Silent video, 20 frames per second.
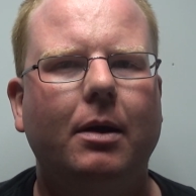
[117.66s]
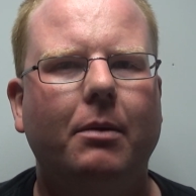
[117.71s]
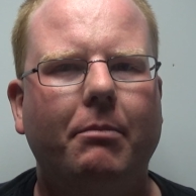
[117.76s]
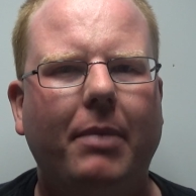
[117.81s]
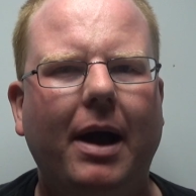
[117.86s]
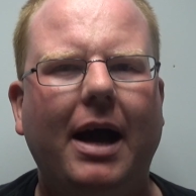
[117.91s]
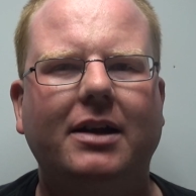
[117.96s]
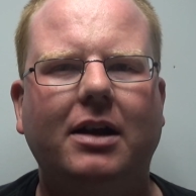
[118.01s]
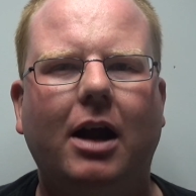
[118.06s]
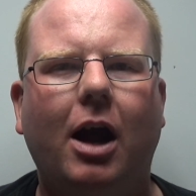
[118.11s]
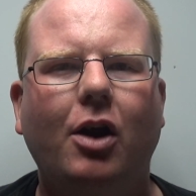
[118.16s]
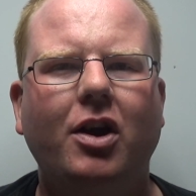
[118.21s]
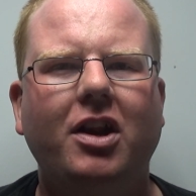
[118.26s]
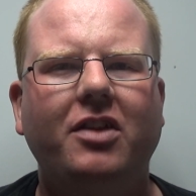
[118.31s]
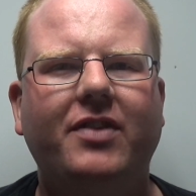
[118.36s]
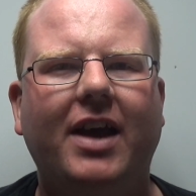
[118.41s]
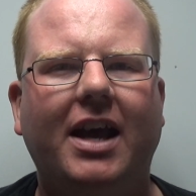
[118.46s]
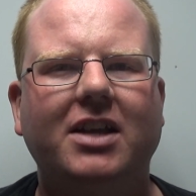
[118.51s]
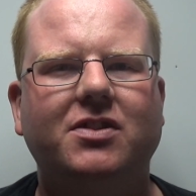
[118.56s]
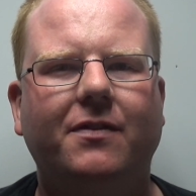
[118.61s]
but
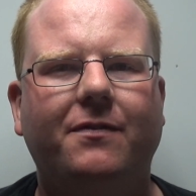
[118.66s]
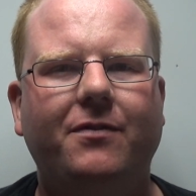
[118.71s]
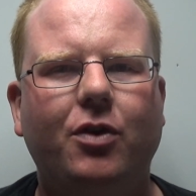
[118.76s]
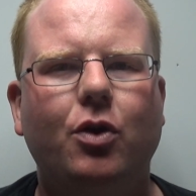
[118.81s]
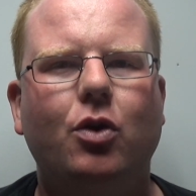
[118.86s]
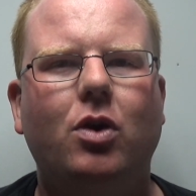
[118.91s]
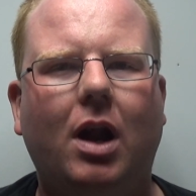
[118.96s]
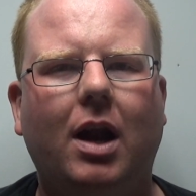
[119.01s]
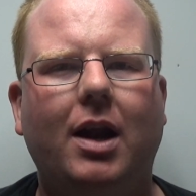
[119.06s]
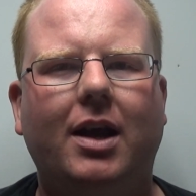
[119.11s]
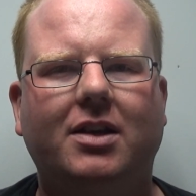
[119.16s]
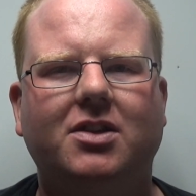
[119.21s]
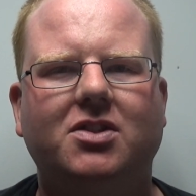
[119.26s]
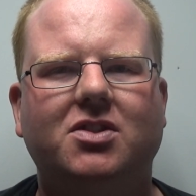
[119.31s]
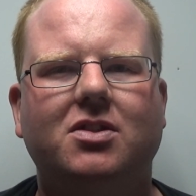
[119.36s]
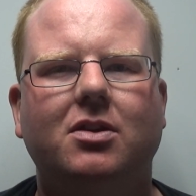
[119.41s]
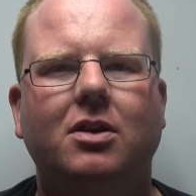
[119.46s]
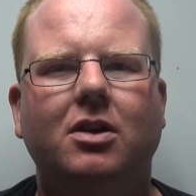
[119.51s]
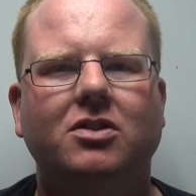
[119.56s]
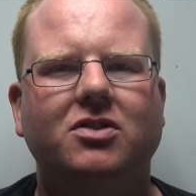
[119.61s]
only takes a few
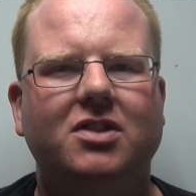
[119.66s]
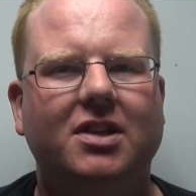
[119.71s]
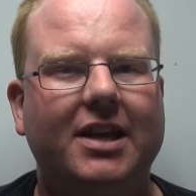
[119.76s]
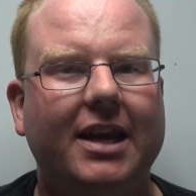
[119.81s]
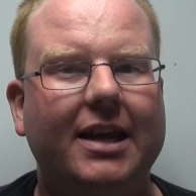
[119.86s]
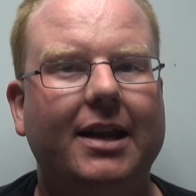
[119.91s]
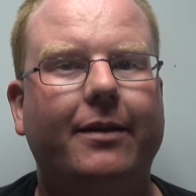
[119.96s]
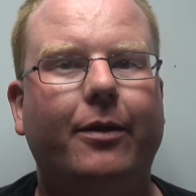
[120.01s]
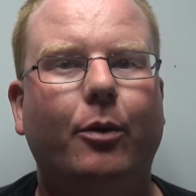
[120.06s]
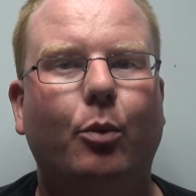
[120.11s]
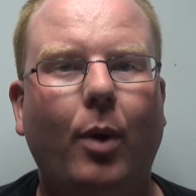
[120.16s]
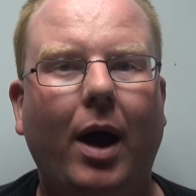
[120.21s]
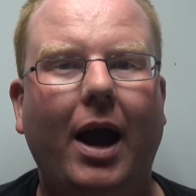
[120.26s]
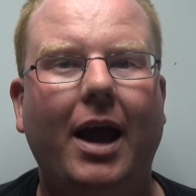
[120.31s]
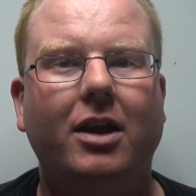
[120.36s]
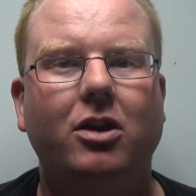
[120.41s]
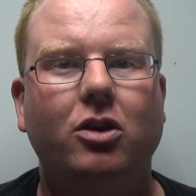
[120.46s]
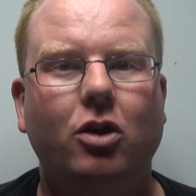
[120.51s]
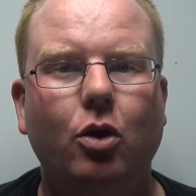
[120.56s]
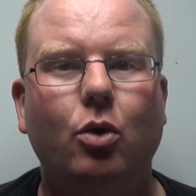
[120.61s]
clicks to get it the
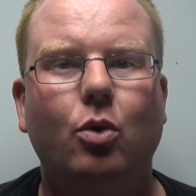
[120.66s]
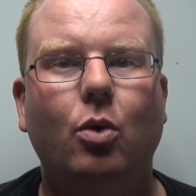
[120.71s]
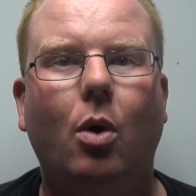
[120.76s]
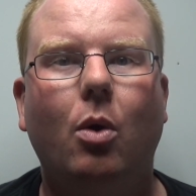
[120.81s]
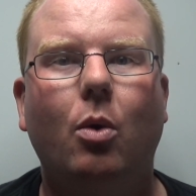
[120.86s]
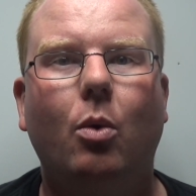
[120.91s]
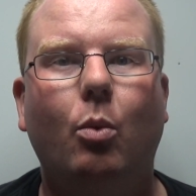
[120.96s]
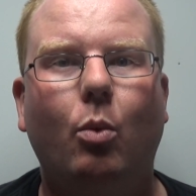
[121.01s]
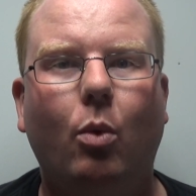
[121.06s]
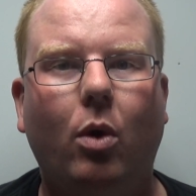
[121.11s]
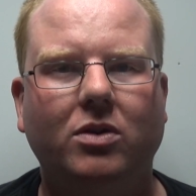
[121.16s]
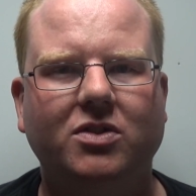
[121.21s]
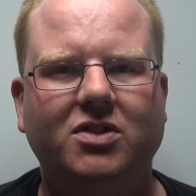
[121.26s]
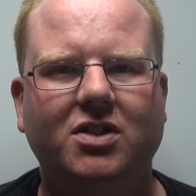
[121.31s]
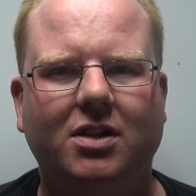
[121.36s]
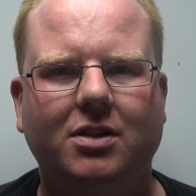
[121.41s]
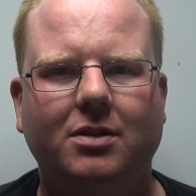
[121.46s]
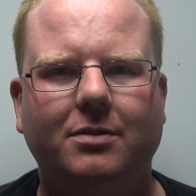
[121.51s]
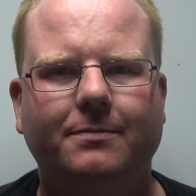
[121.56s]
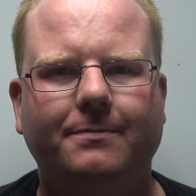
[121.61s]
way you want
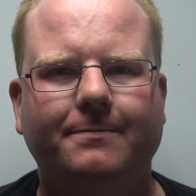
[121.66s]
it.